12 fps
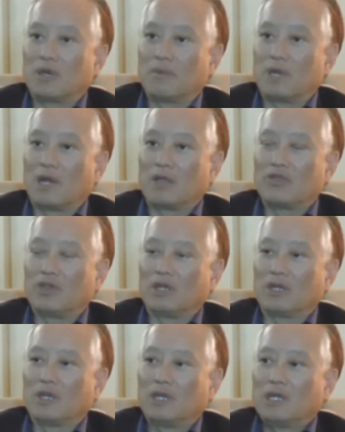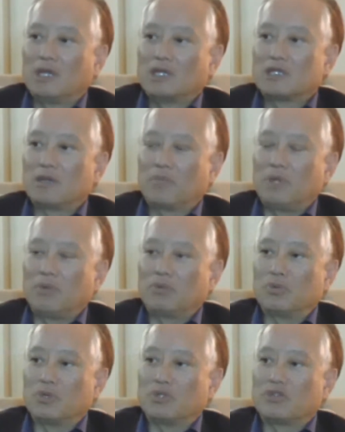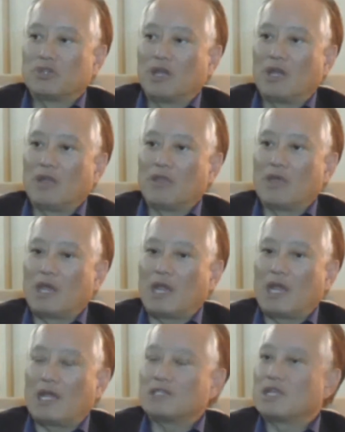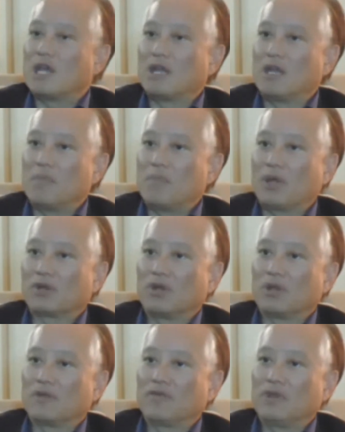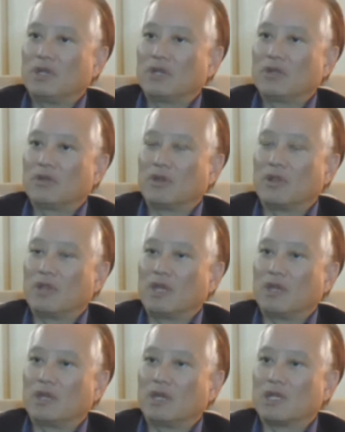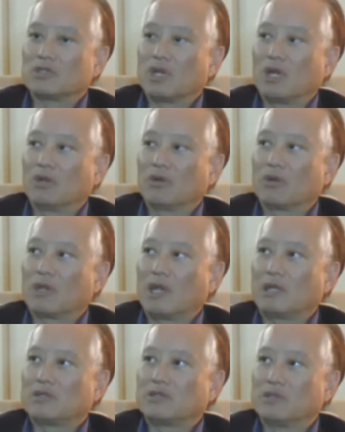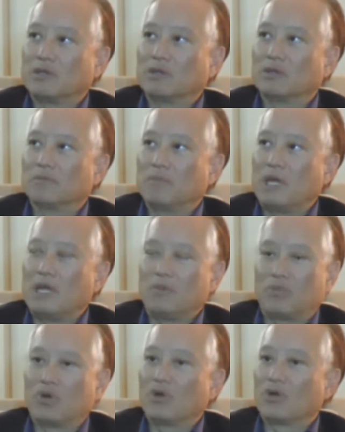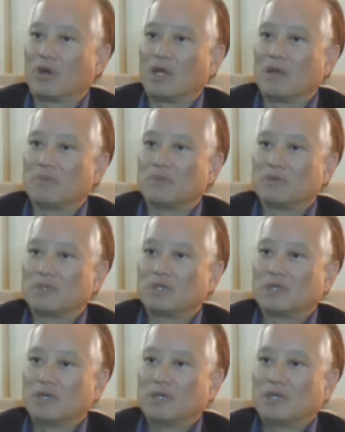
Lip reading: I mean, I think some people would say that has had an impact on the field, and then as I look at still many programs